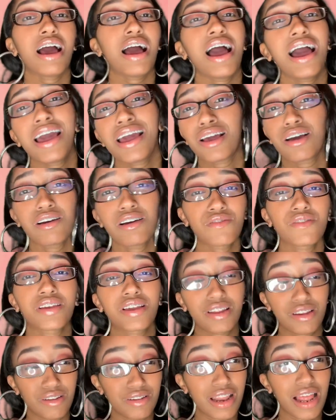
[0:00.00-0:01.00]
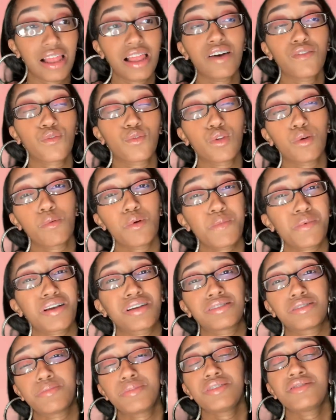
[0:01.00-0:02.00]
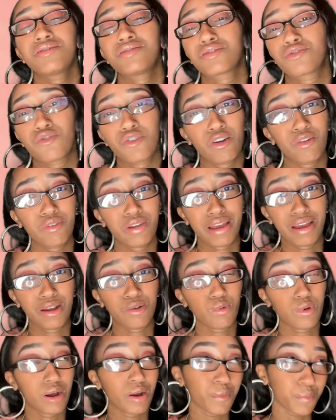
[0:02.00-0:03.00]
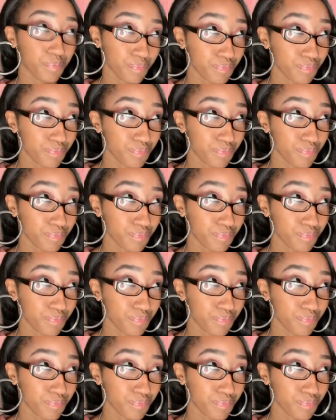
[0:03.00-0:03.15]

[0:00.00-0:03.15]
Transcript: I ain't gonna ever get on that level no more because the bitch is grown now. Well,